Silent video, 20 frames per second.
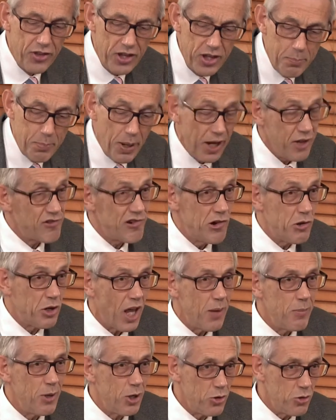the
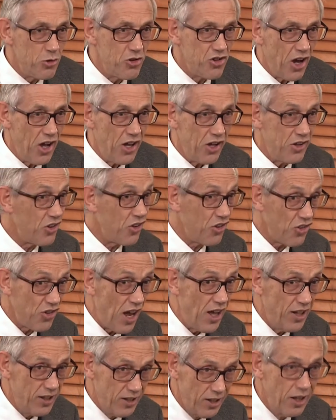petrochemical giant
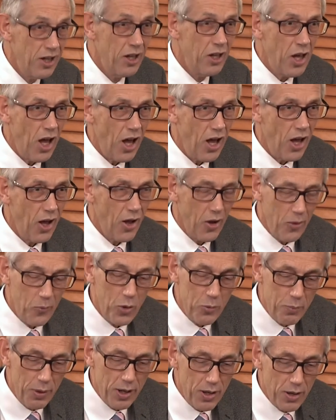Shell uh,
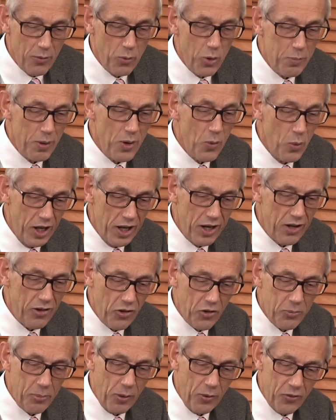would, be, would be willing to
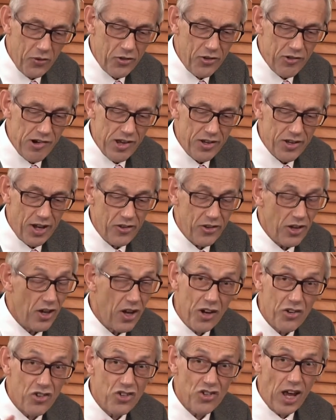sponsor it as a,
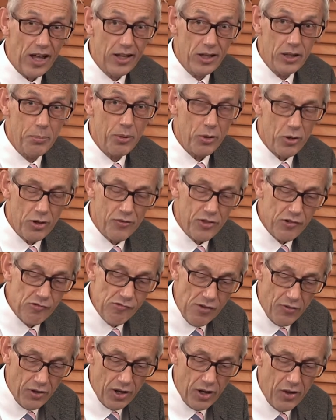a Shell Book of the
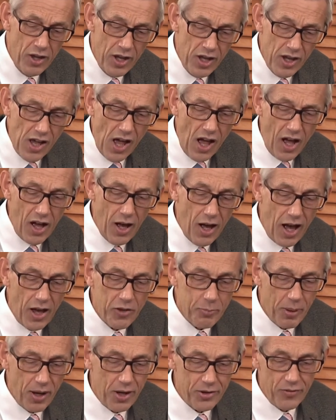River. as
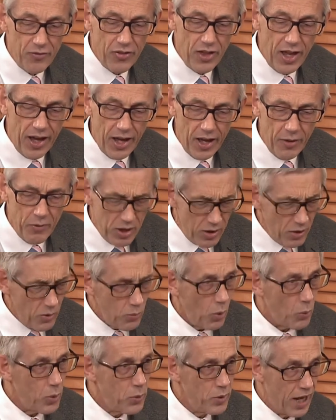part of their,
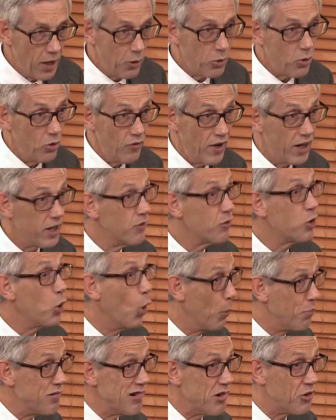what we would now call their kind of
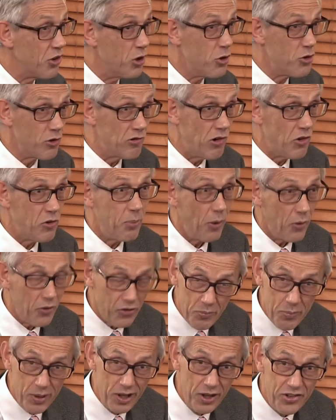corporate social
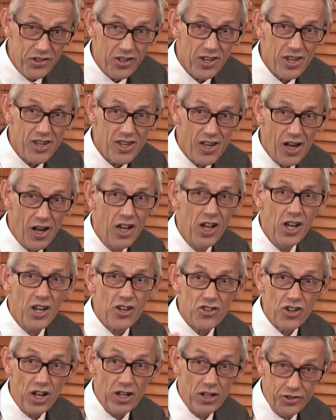responsibility,
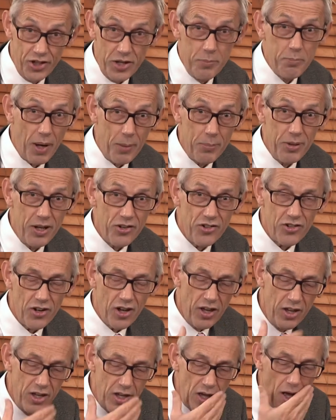Shell did publish a,
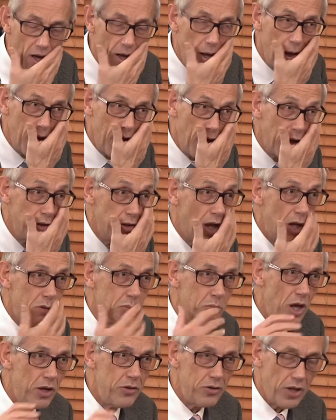
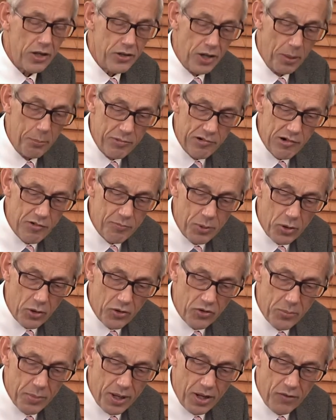a, a number of
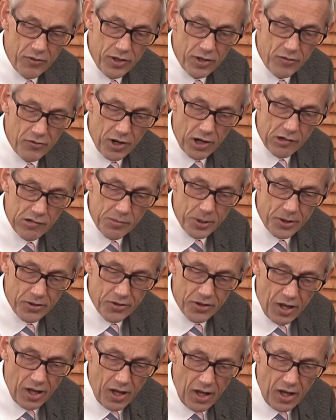books about the environment.